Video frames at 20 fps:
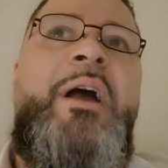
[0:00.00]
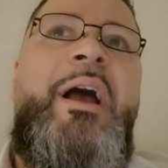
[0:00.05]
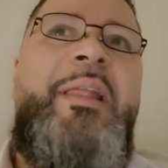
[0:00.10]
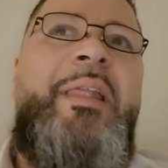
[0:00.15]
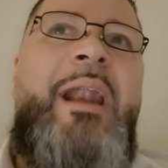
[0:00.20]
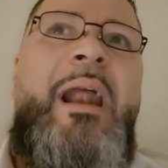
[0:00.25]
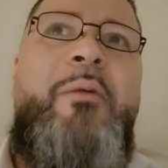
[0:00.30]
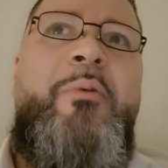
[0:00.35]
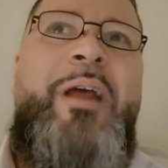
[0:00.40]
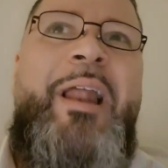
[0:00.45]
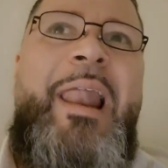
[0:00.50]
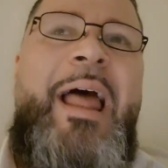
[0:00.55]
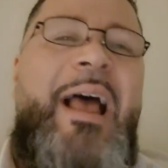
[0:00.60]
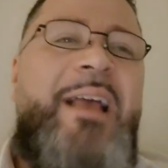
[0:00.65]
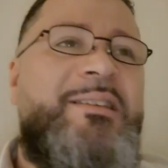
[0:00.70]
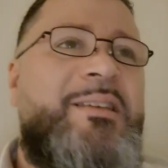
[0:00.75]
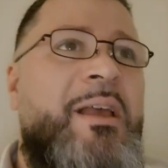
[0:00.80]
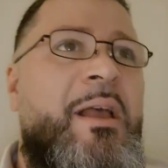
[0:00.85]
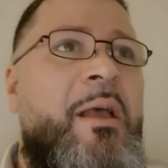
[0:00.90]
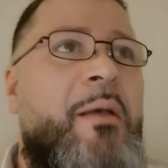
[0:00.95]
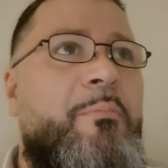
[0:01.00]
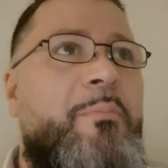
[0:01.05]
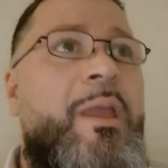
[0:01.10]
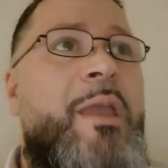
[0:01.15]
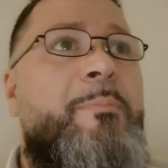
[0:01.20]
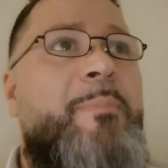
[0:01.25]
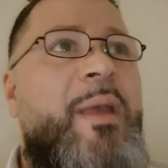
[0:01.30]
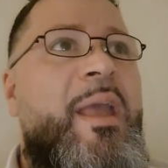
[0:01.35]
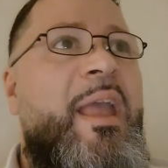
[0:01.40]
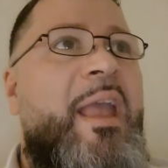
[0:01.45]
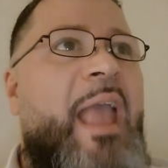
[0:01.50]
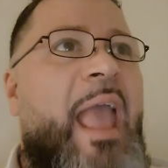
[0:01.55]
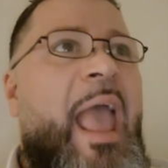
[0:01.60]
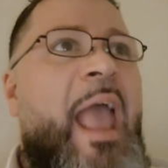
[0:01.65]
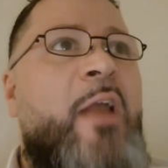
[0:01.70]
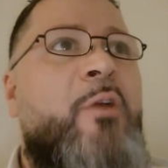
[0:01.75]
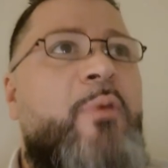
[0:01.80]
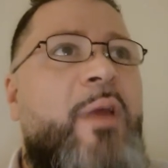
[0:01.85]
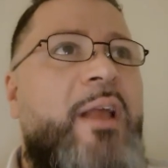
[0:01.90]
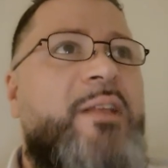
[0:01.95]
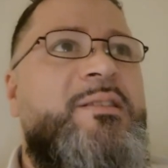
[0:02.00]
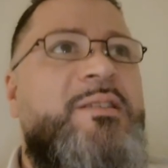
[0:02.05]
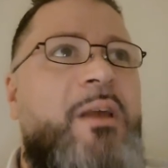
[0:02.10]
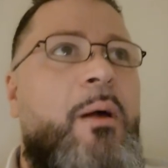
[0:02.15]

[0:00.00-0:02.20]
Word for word: And then I realized me being angry at